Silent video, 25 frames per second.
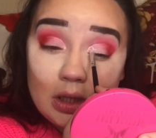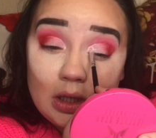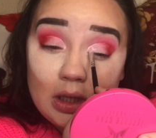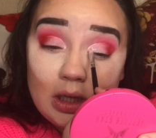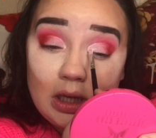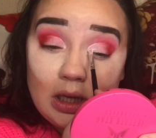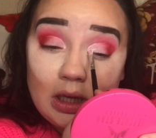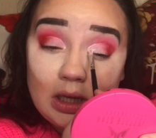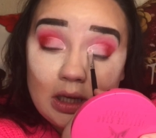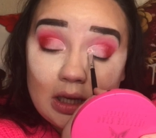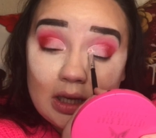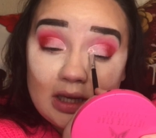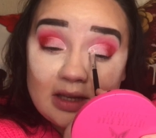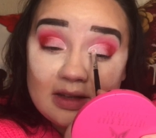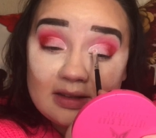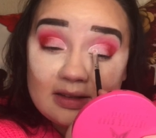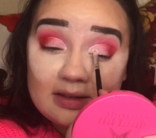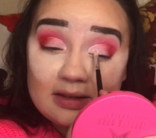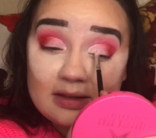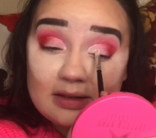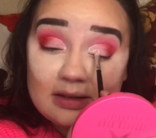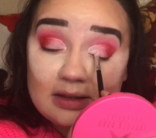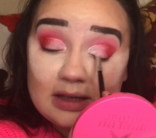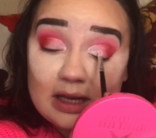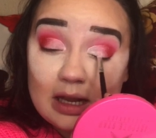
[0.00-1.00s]
And I
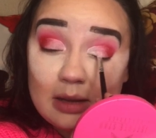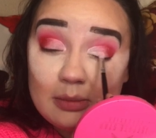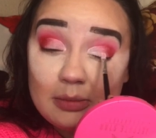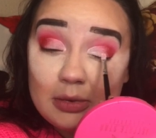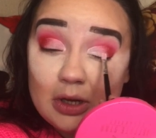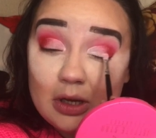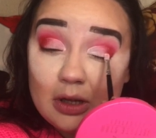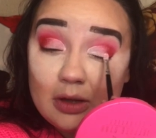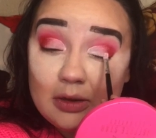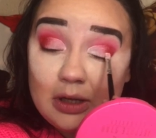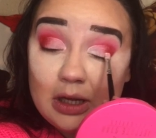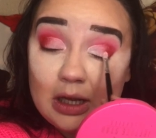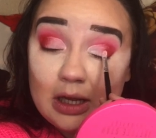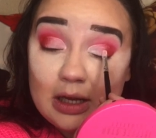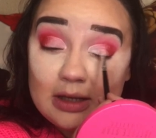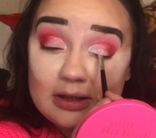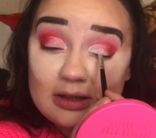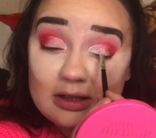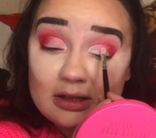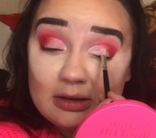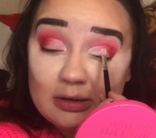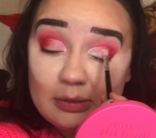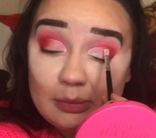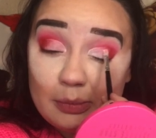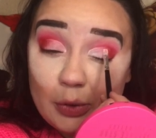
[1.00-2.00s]
stamp it on the eyes
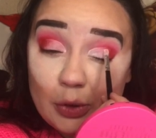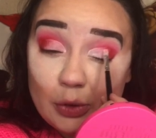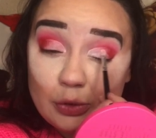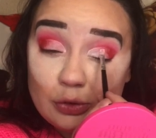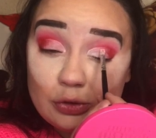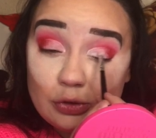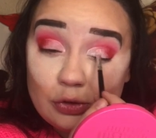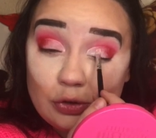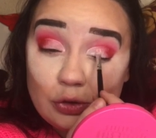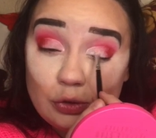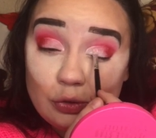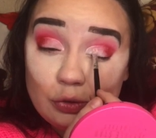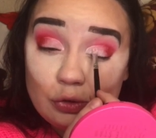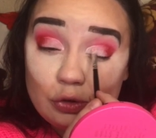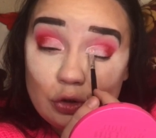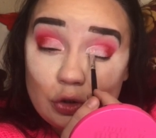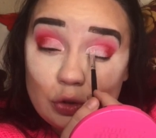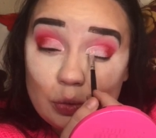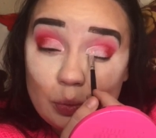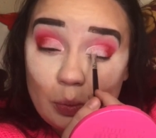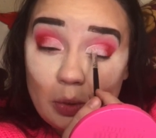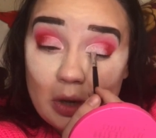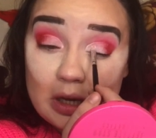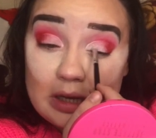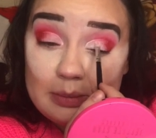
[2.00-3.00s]
as opposed to
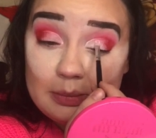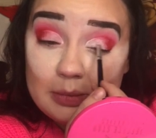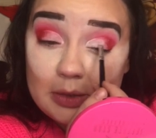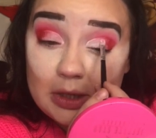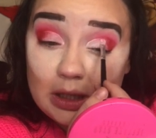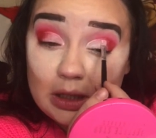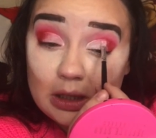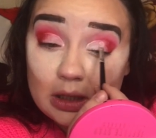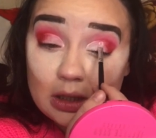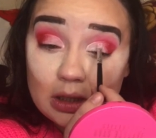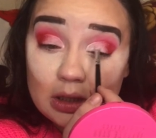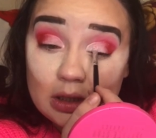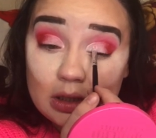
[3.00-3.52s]
swiping.